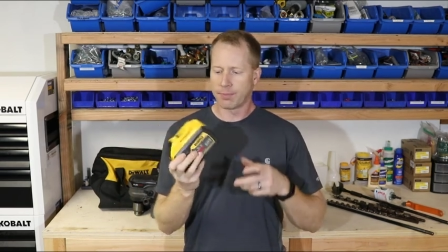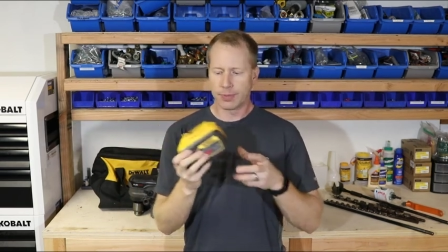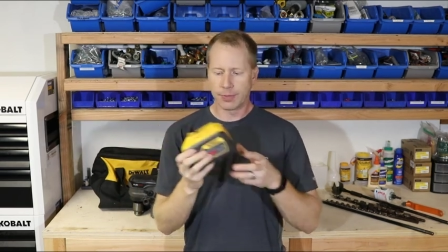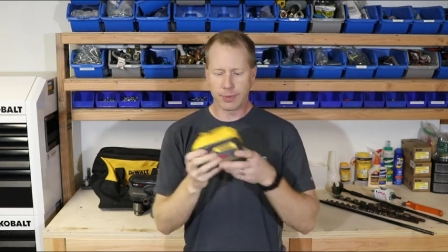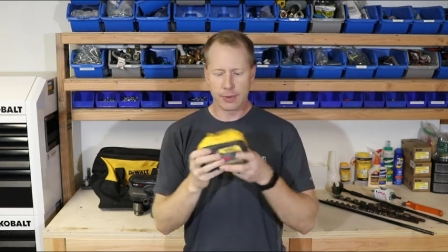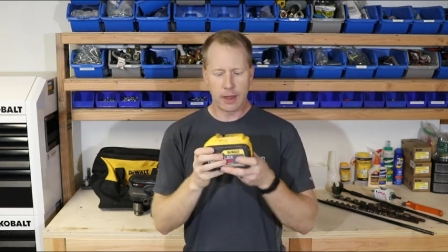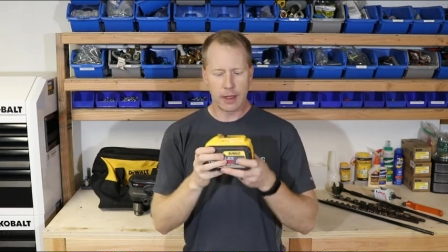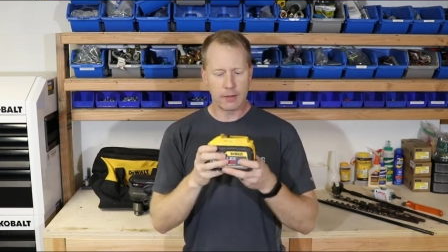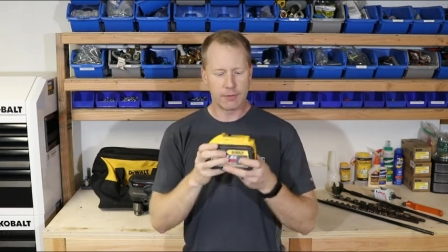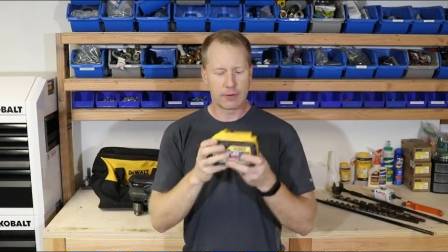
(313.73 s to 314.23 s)

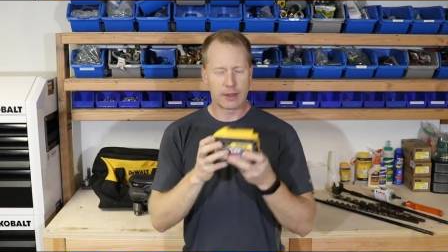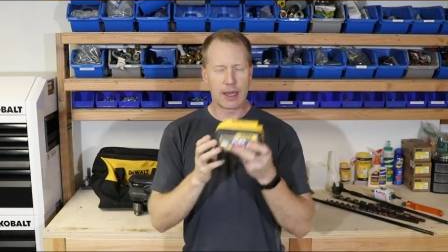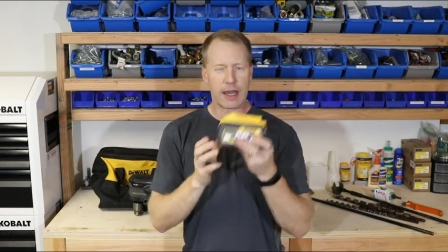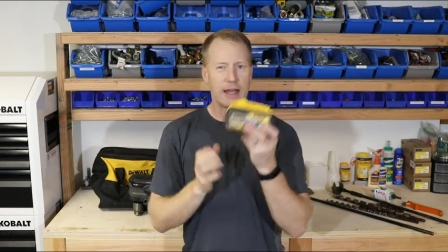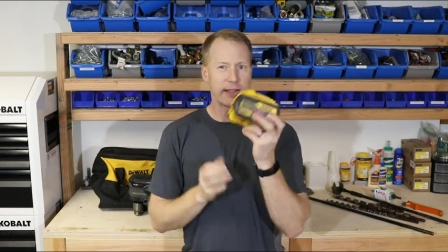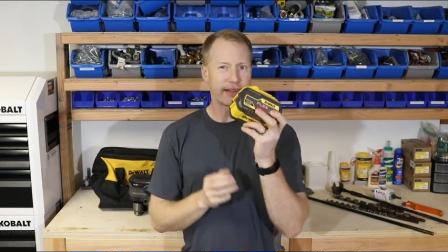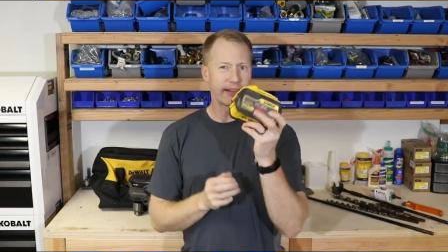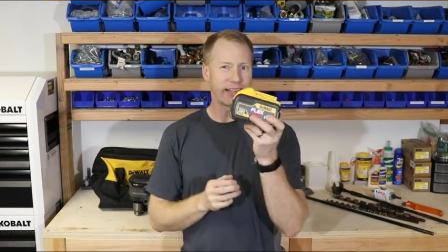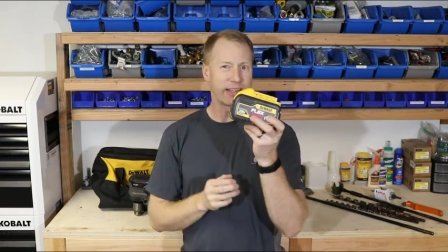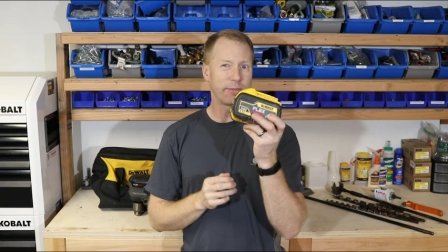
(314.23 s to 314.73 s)
They've
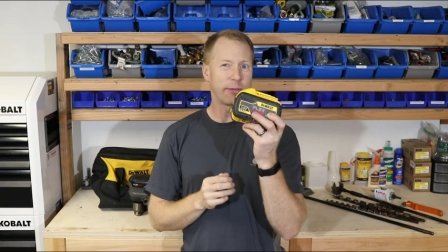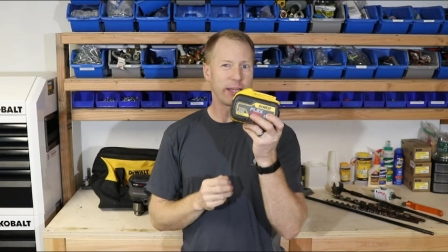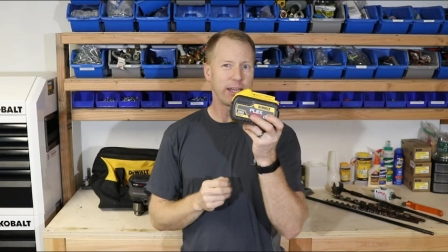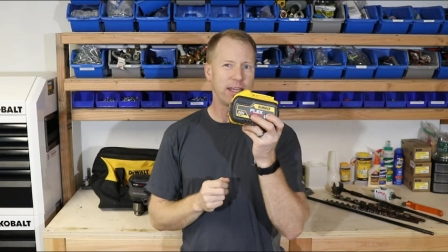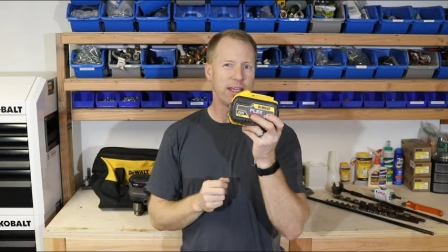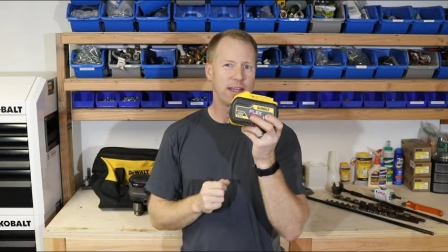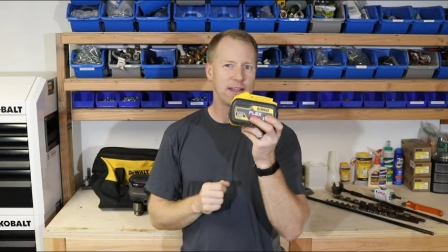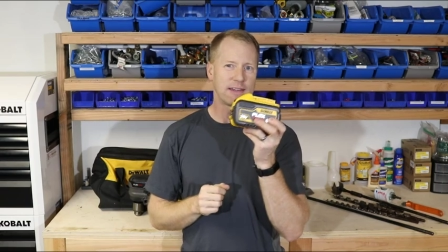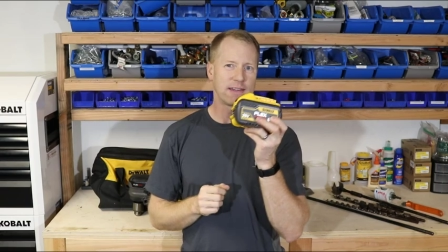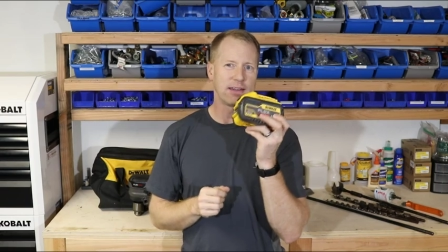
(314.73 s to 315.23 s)
got some of
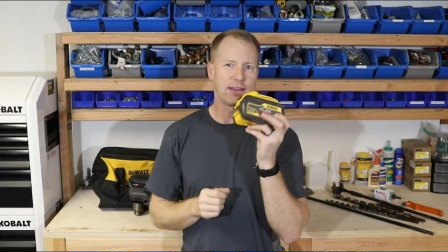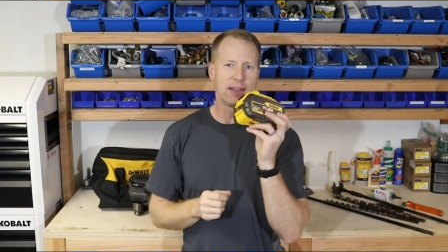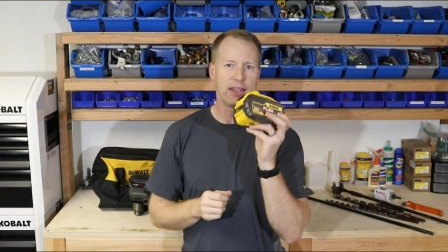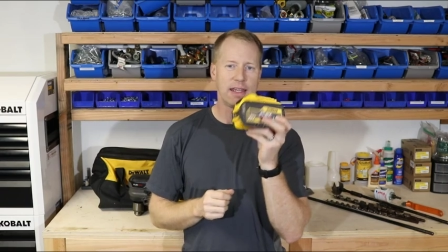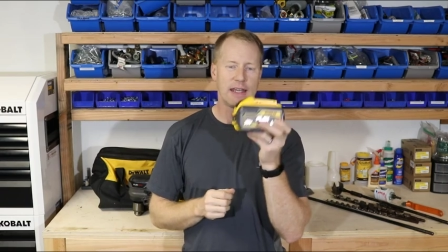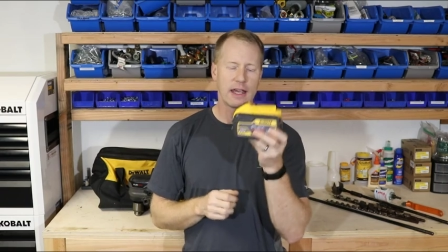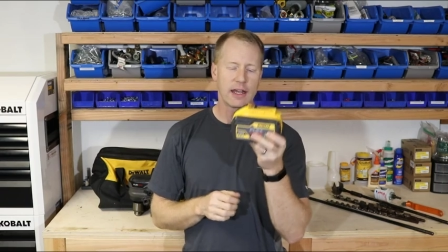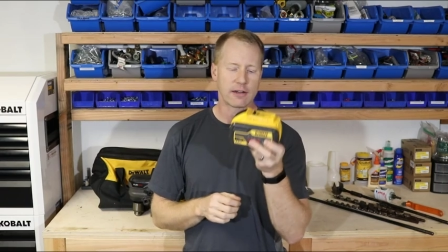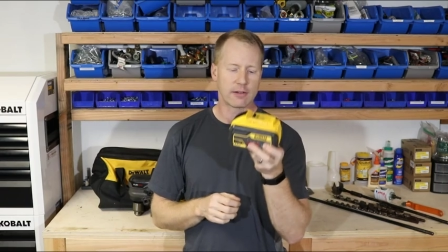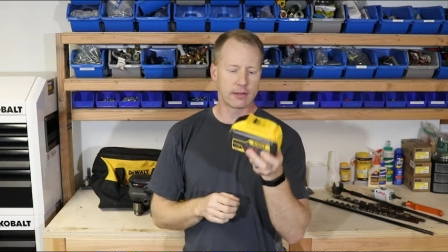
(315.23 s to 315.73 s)
these, and
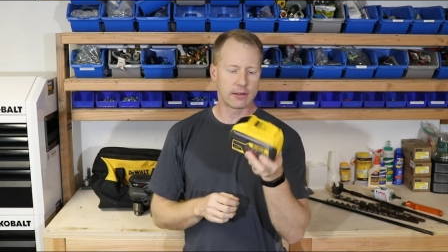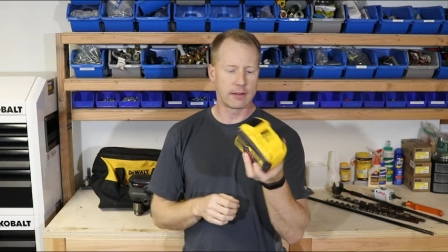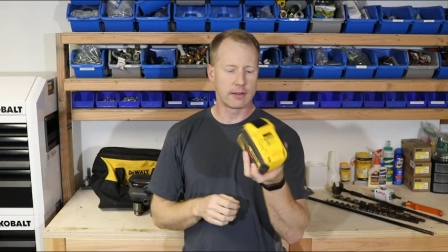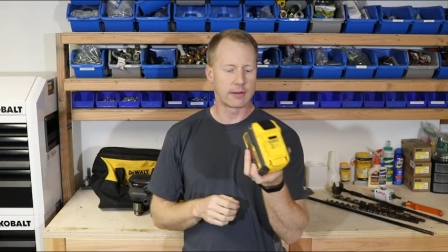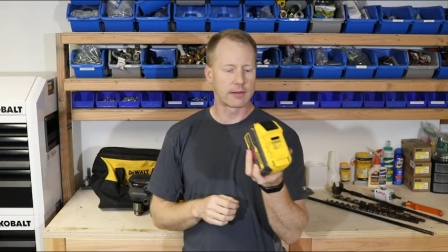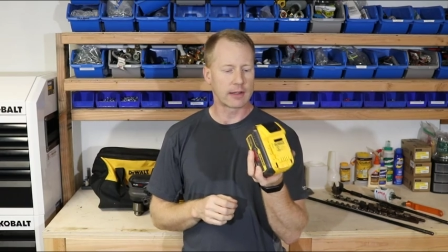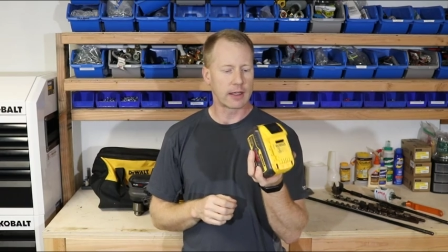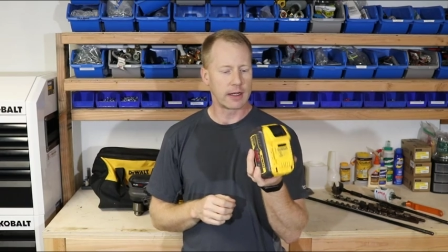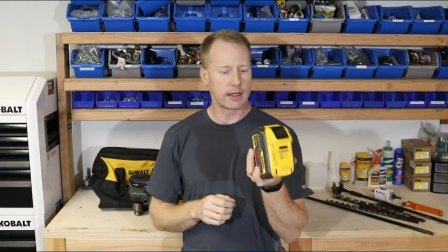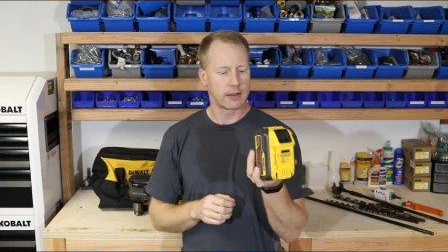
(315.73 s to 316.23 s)
he actually
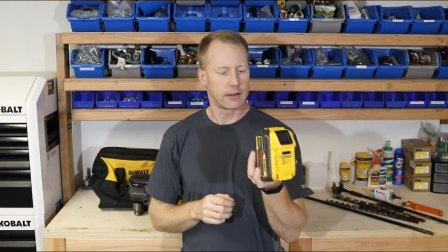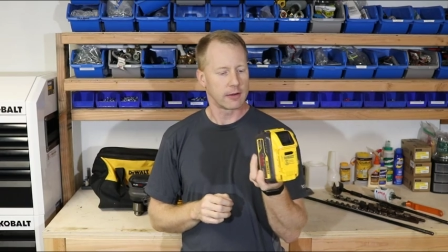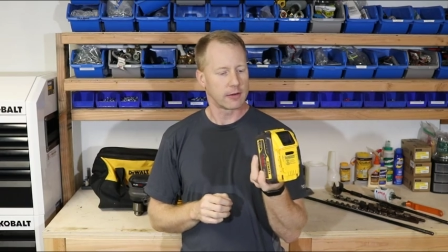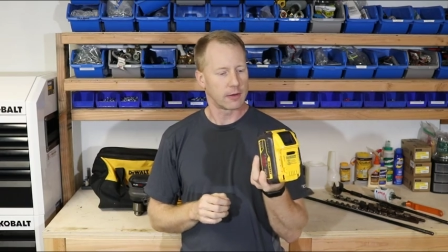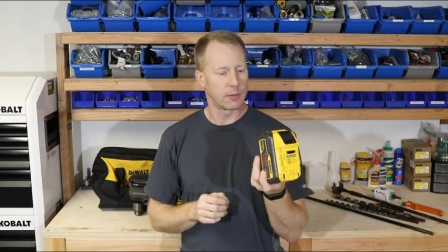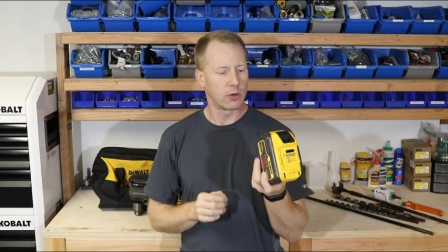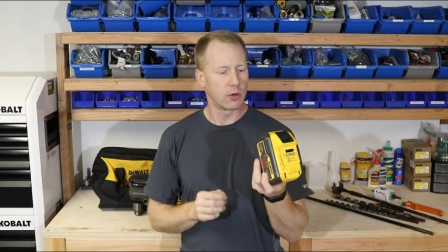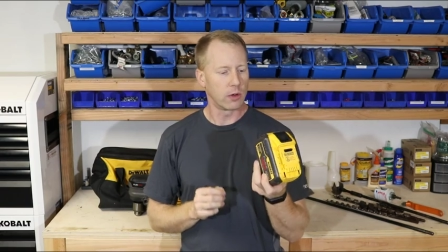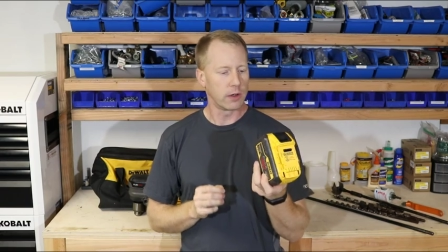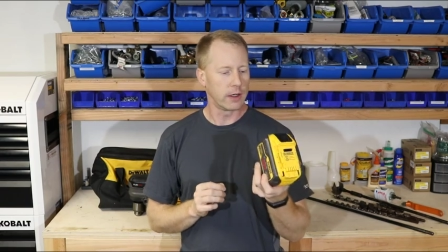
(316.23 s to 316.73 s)
is kind of
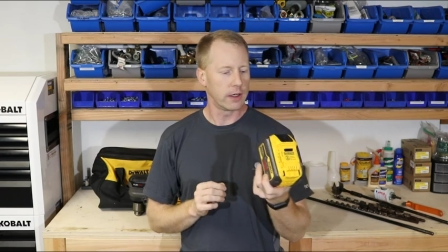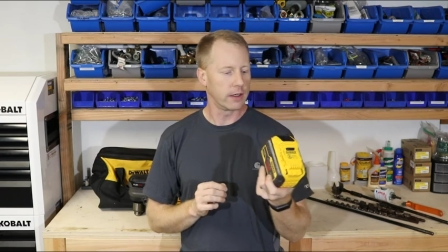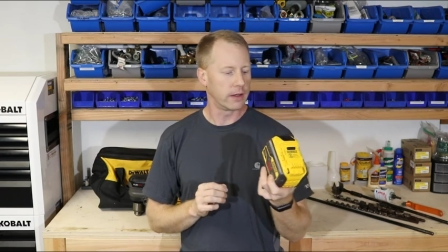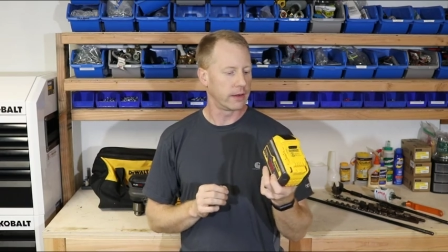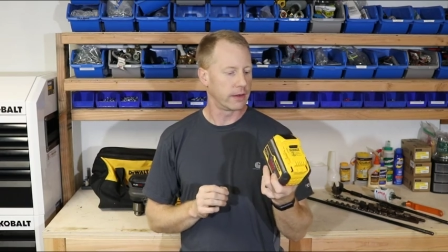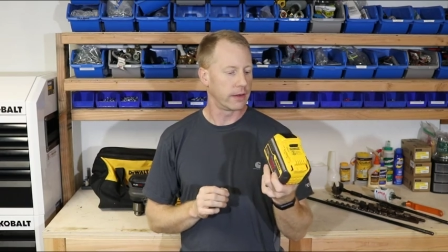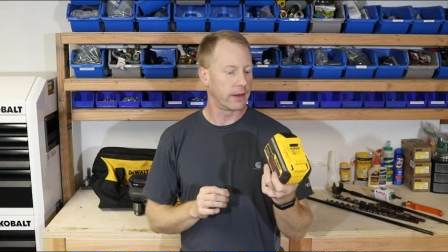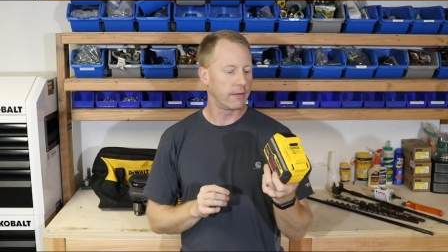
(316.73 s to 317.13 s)
disappointed.